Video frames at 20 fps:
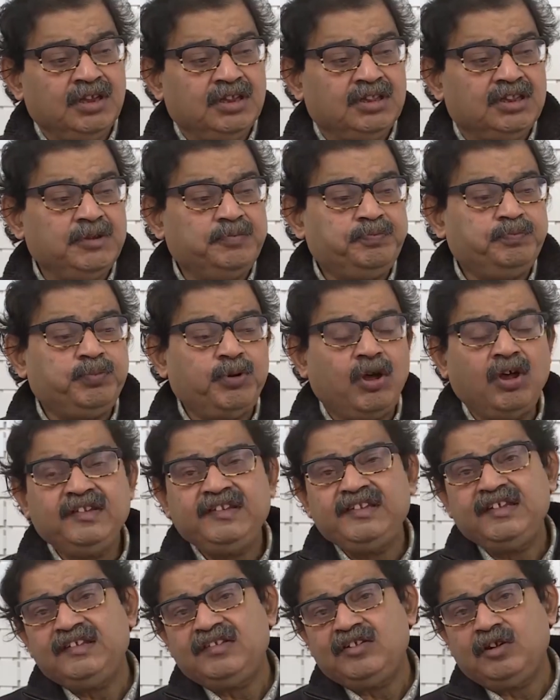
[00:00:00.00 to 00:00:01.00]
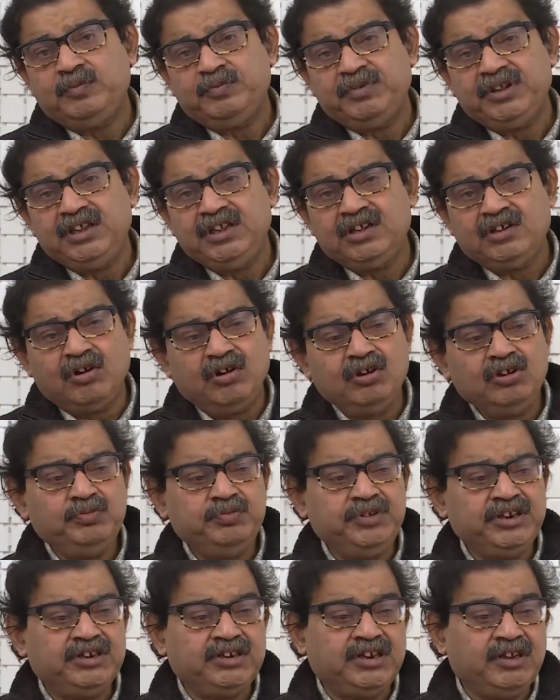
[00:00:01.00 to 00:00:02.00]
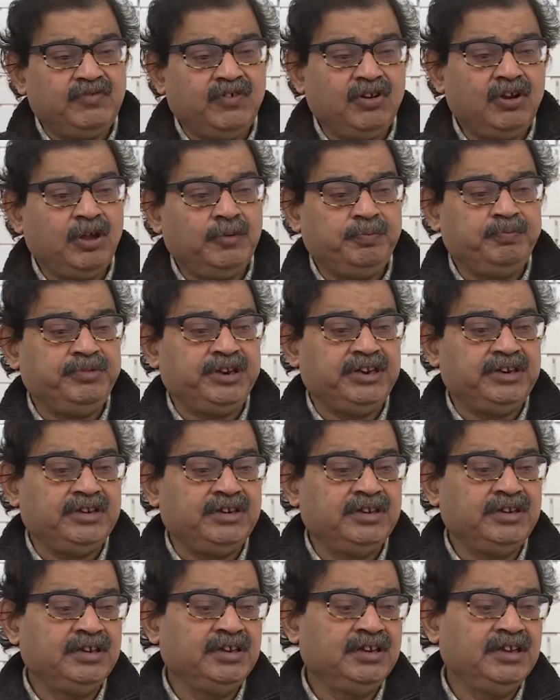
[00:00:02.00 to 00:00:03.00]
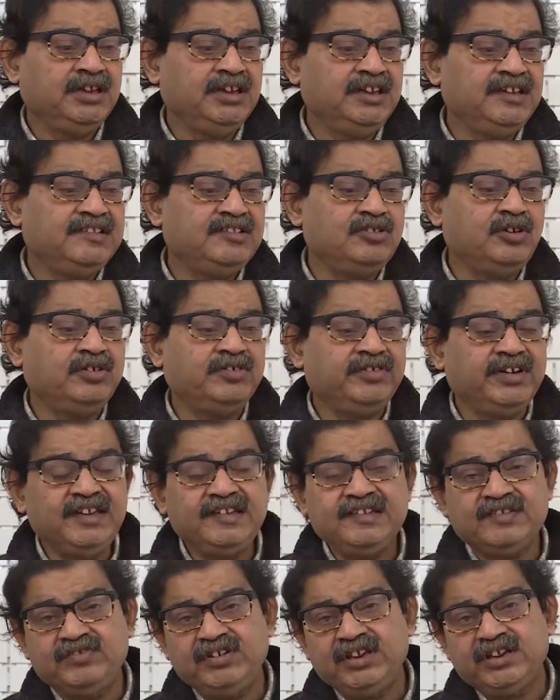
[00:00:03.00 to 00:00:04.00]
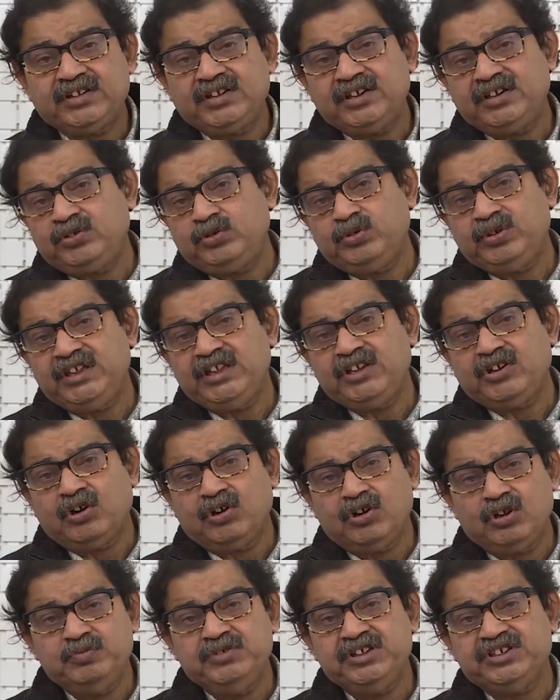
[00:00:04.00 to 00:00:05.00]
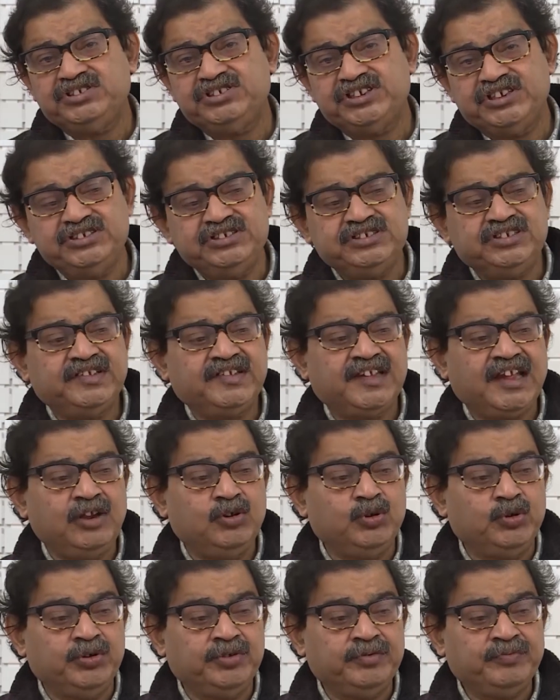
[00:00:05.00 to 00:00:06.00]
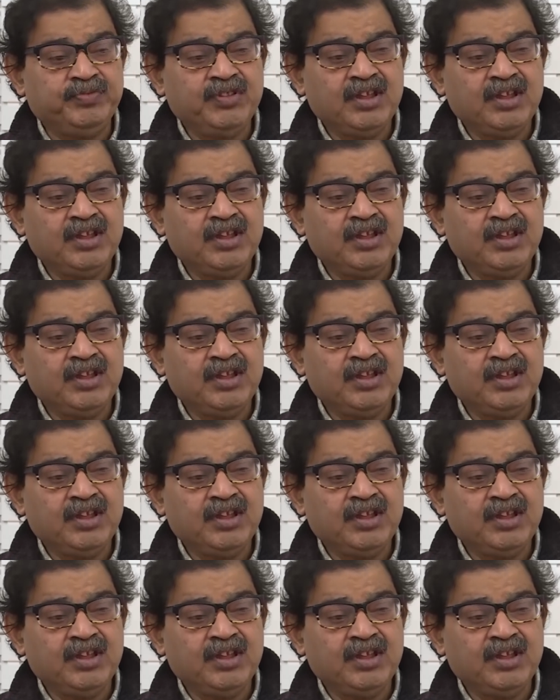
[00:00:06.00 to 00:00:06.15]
The process of economic development is not restricted to economic changes alone,